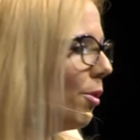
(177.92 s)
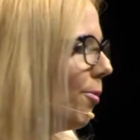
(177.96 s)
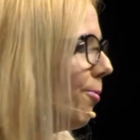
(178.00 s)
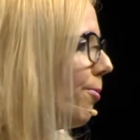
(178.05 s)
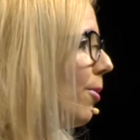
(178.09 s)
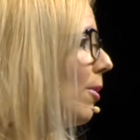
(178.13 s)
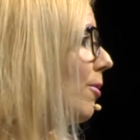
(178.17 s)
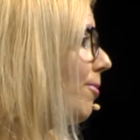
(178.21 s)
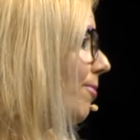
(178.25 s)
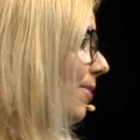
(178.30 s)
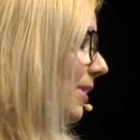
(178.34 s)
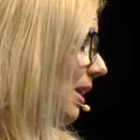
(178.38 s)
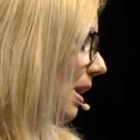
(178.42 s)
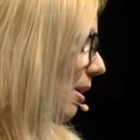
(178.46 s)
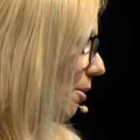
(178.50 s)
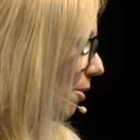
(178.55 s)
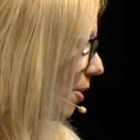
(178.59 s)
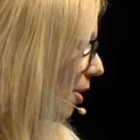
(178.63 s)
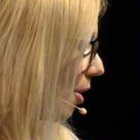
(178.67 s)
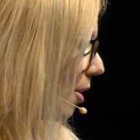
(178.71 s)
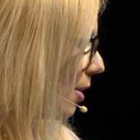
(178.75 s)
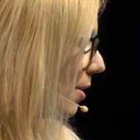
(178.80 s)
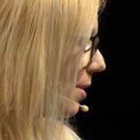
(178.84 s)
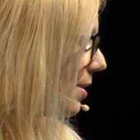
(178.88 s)
fulfill our
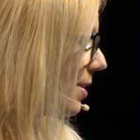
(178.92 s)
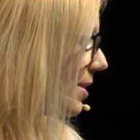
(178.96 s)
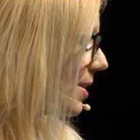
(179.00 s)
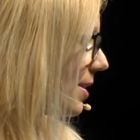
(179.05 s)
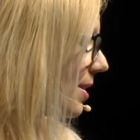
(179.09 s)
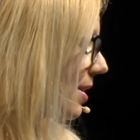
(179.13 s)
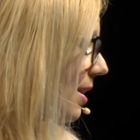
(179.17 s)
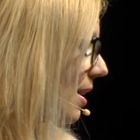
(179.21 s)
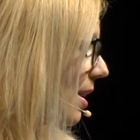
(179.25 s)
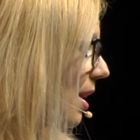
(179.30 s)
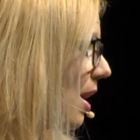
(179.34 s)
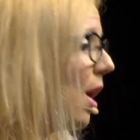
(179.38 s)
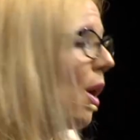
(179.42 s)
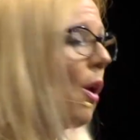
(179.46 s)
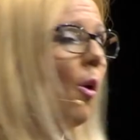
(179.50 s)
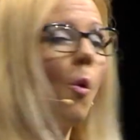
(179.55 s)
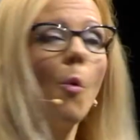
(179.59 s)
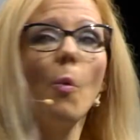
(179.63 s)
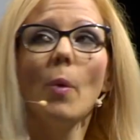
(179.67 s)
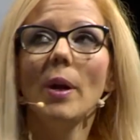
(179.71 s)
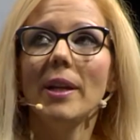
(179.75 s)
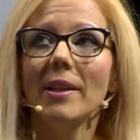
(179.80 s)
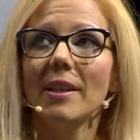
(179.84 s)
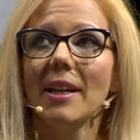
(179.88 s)
goals,
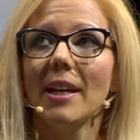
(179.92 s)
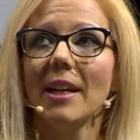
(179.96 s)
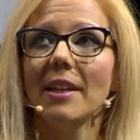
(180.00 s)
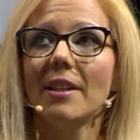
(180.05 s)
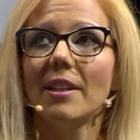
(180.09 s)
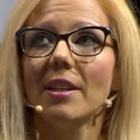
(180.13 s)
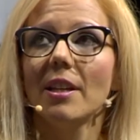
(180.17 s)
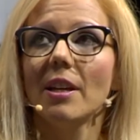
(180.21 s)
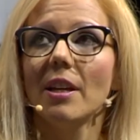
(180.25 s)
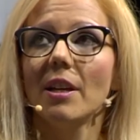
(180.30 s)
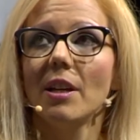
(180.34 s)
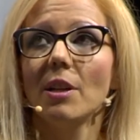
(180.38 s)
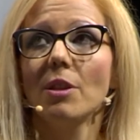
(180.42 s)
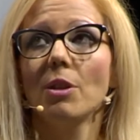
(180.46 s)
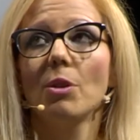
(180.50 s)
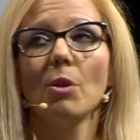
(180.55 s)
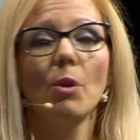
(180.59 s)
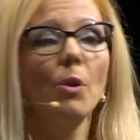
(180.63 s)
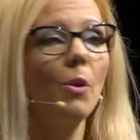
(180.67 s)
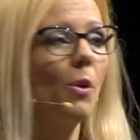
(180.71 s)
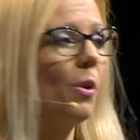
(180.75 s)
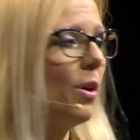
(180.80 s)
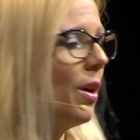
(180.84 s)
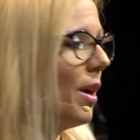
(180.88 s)
we need
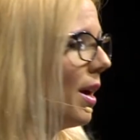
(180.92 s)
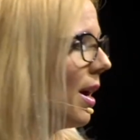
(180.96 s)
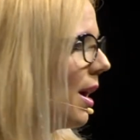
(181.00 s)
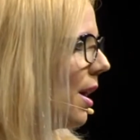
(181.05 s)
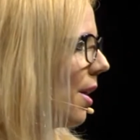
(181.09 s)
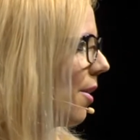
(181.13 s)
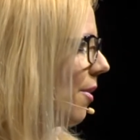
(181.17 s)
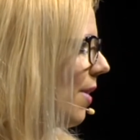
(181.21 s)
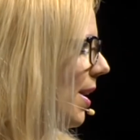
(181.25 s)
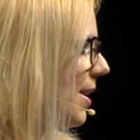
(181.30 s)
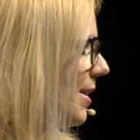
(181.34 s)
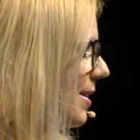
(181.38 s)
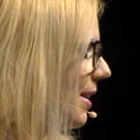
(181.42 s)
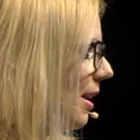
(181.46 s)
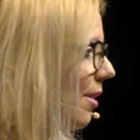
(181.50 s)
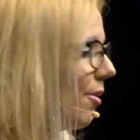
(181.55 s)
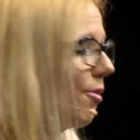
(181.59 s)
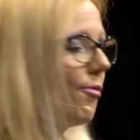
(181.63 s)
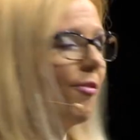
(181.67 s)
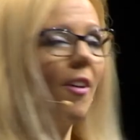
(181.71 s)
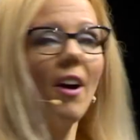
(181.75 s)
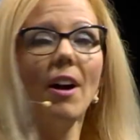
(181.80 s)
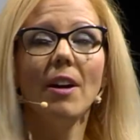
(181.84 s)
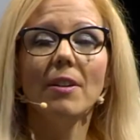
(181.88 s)
to raise our
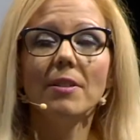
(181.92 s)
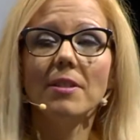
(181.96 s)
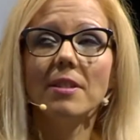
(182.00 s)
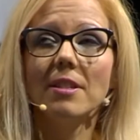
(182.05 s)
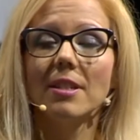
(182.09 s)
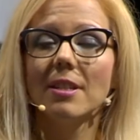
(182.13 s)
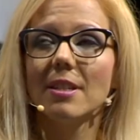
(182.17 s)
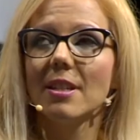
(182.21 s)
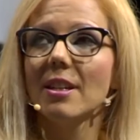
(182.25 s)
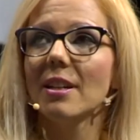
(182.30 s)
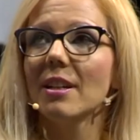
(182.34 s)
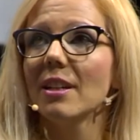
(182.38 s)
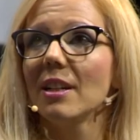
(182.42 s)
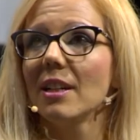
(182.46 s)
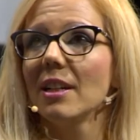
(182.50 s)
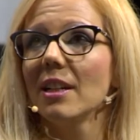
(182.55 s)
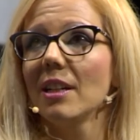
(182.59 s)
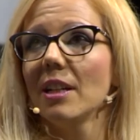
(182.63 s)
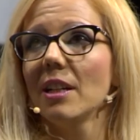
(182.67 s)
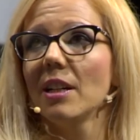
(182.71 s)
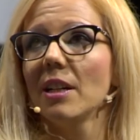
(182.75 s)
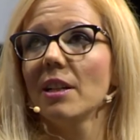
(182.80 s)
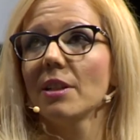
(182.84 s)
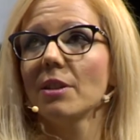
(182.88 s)
funds,
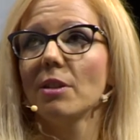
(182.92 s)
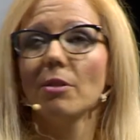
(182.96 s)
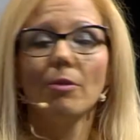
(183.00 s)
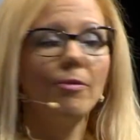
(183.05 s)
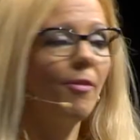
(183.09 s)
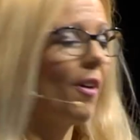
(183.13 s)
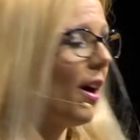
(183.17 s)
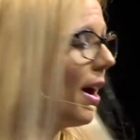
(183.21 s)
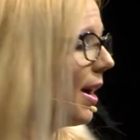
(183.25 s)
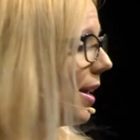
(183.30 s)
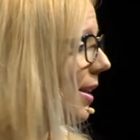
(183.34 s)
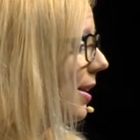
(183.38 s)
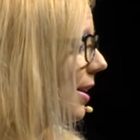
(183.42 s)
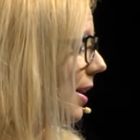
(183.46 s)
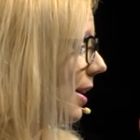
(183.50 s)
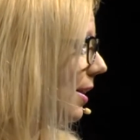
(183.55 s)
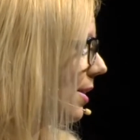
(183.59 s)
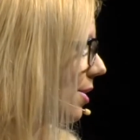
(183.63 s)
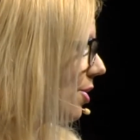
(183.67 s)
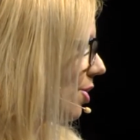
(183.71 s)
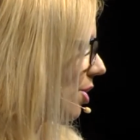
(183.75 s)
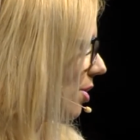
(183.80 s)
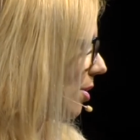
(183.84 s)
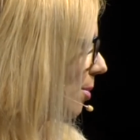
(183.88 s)
to find
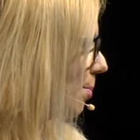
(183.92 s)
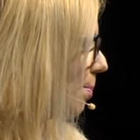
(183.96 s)
additional